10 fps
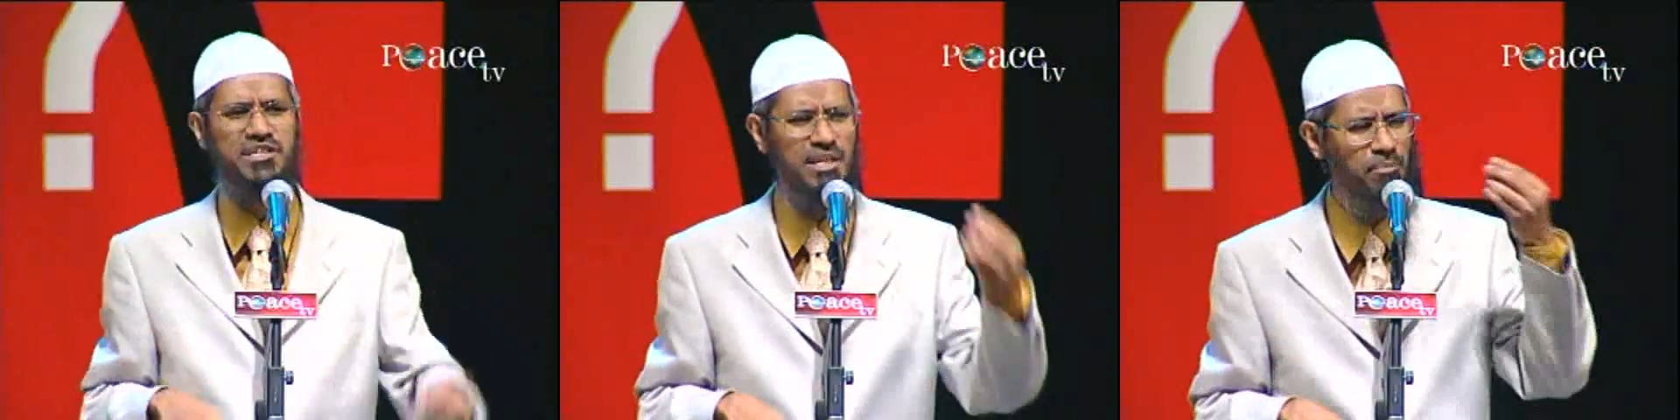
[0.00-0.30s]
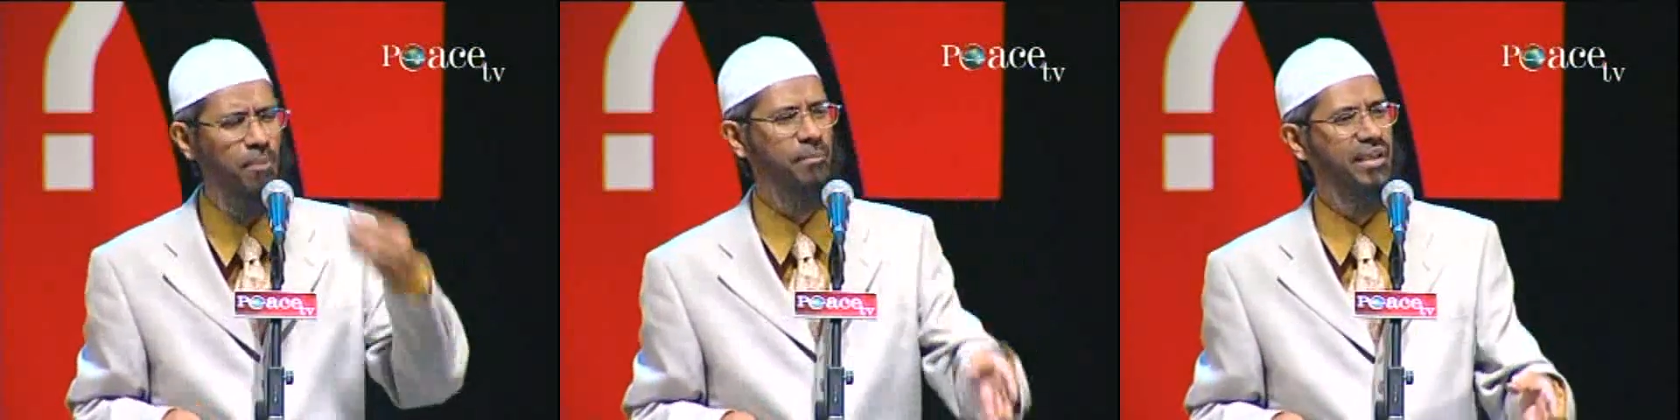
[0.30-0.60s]

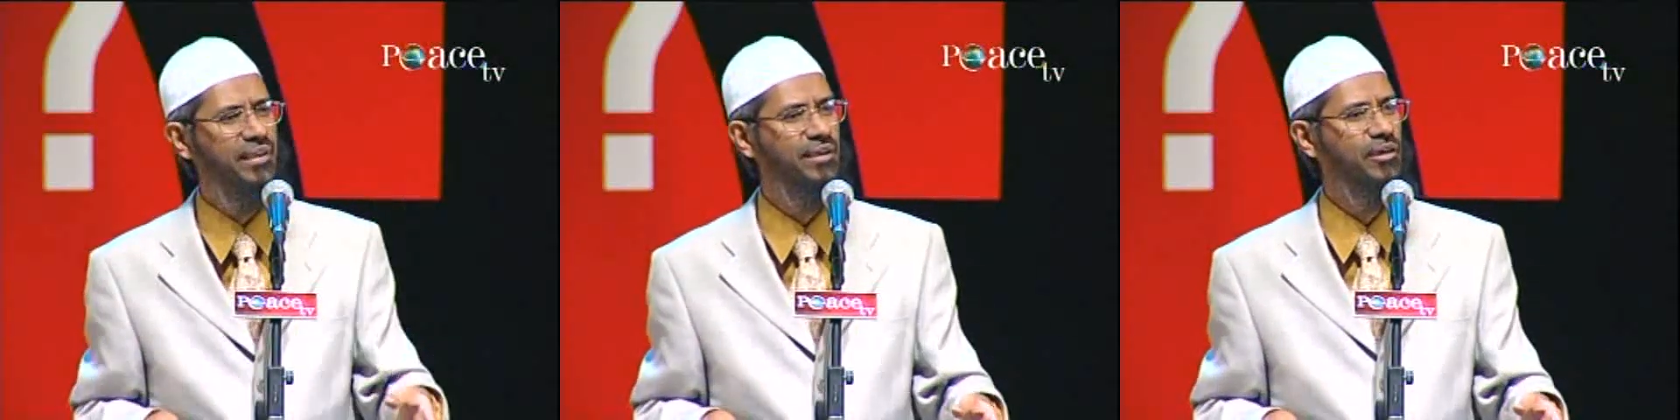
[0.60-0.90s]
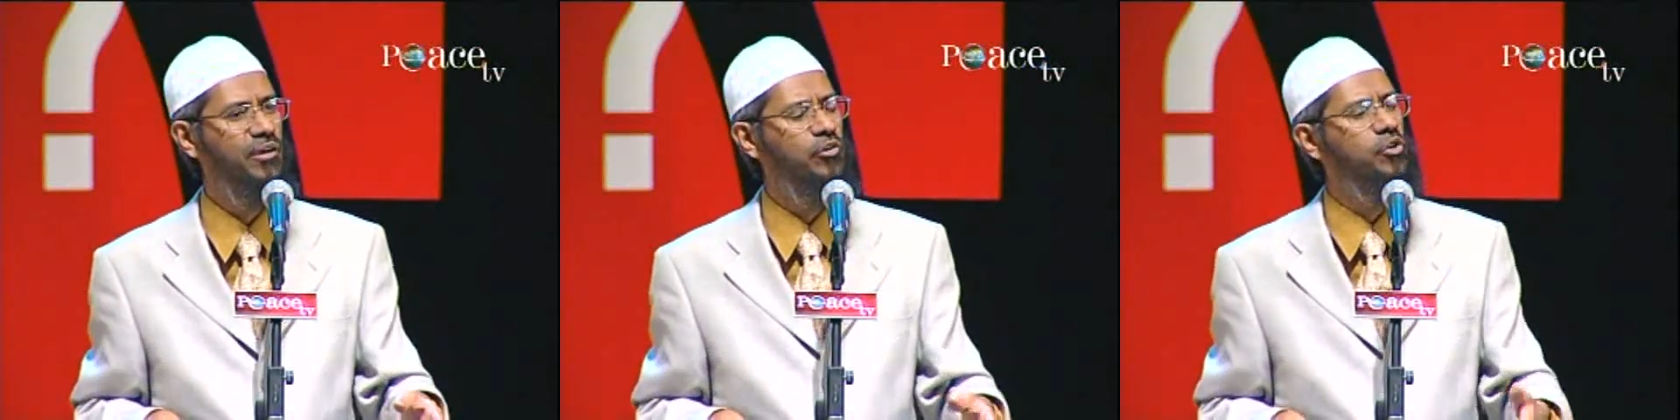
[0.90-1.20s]
Bombay,
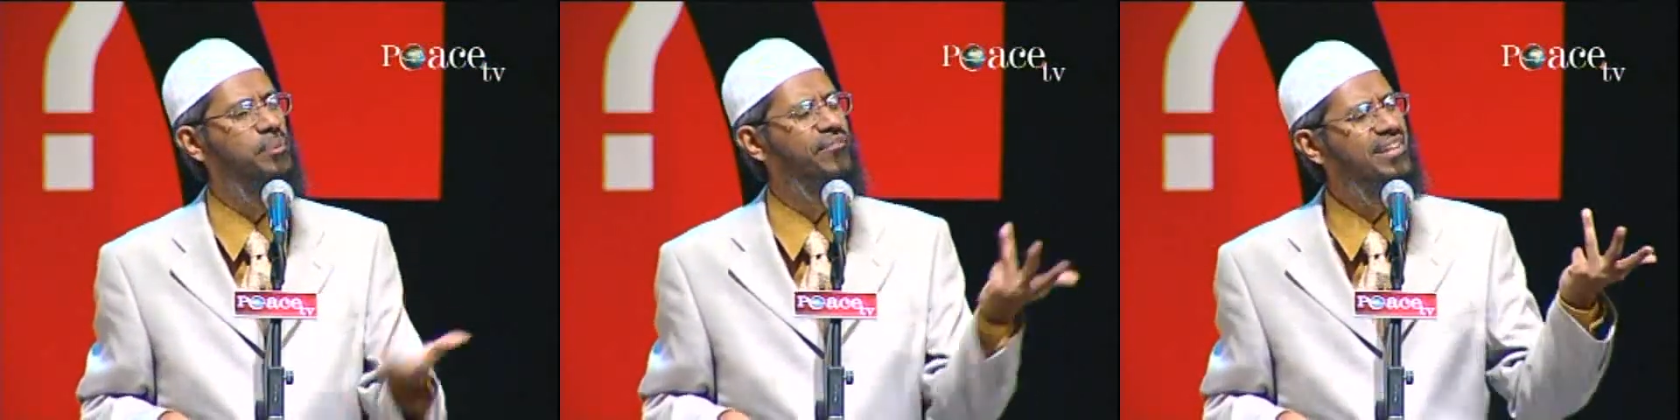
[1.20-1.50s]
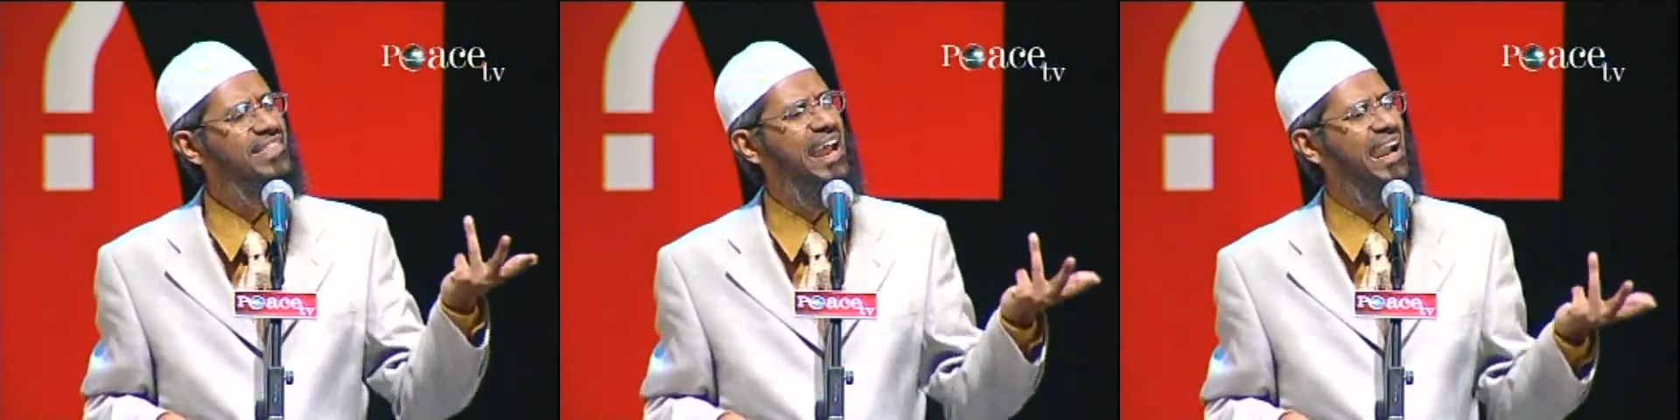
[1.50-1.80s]
to
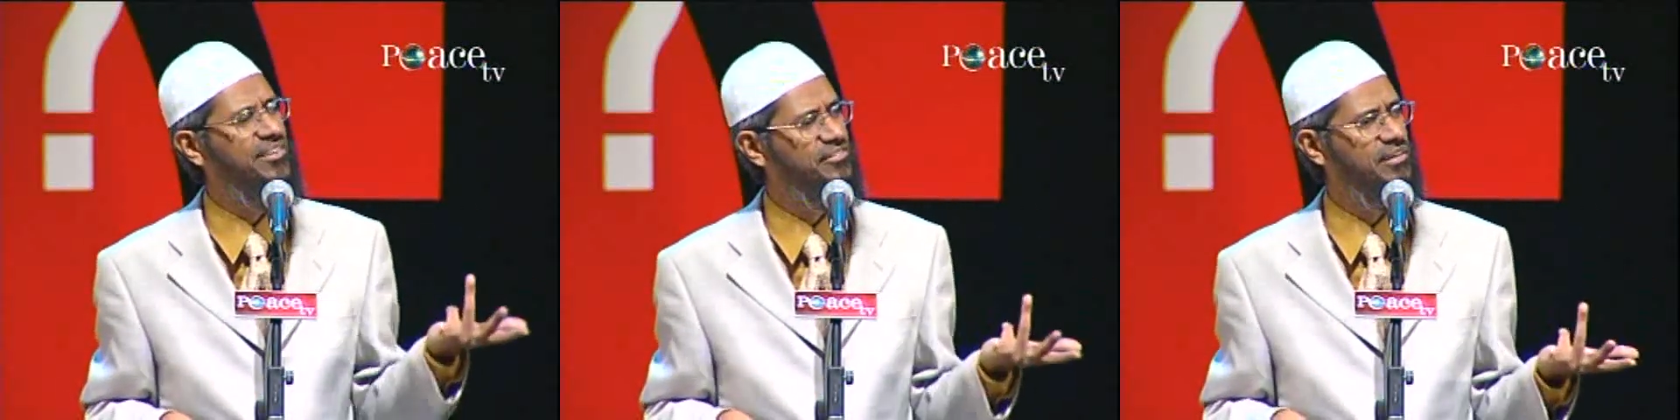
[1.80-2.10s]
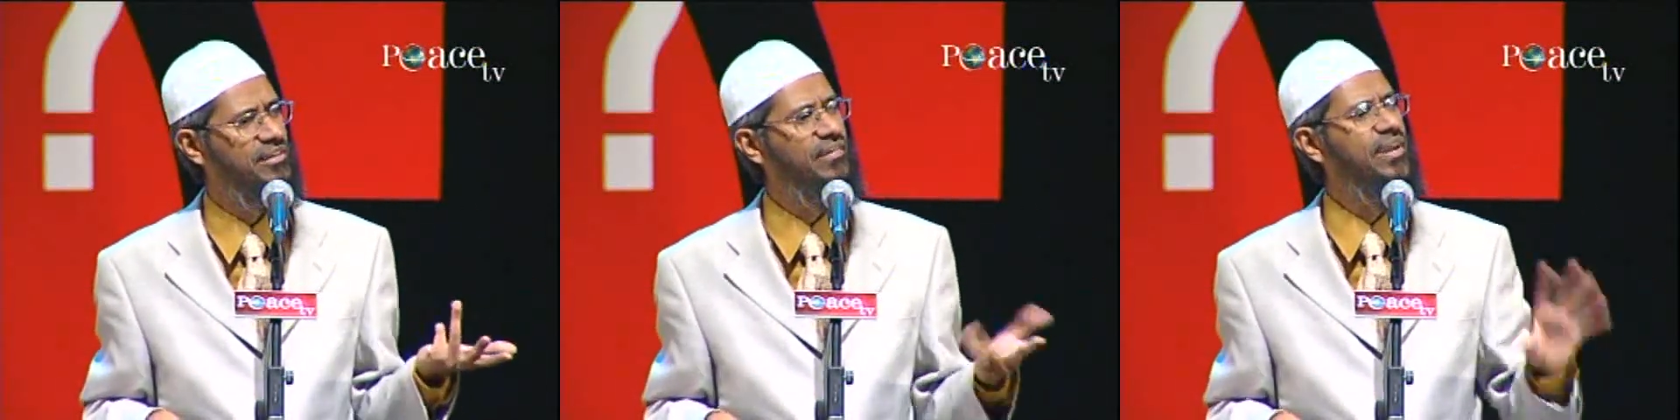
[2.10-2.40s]
prevent the riots.
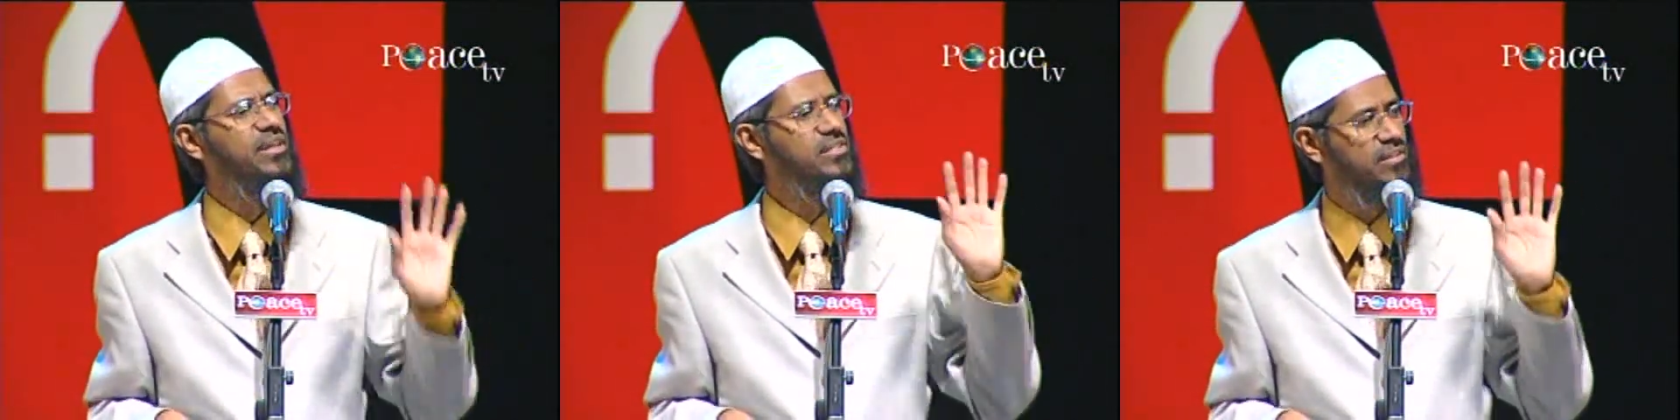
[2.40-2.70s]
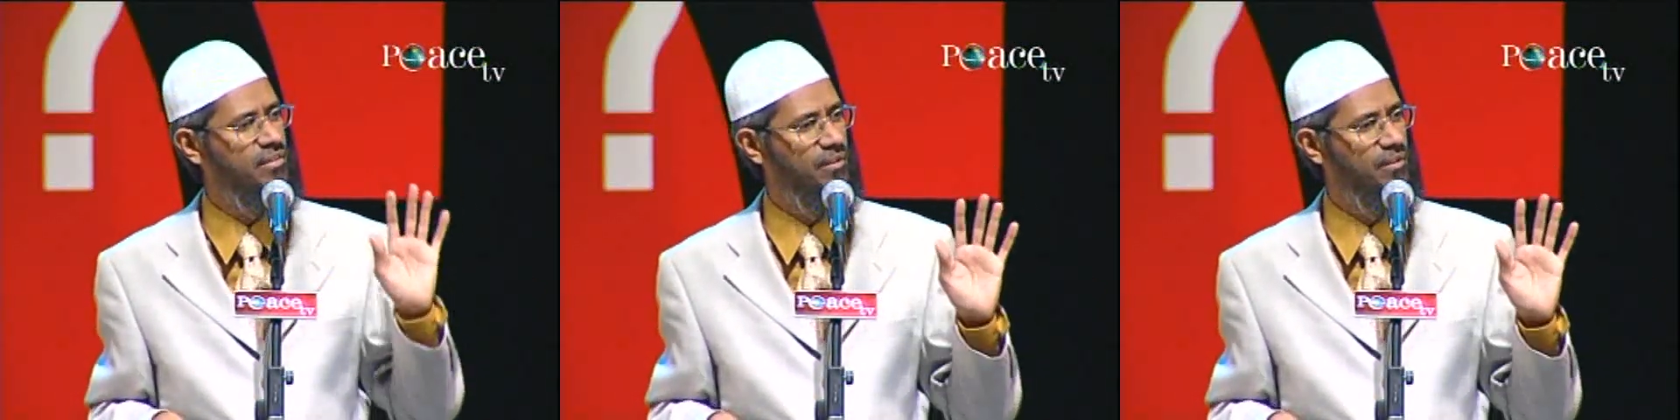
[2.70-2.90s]
Very easy.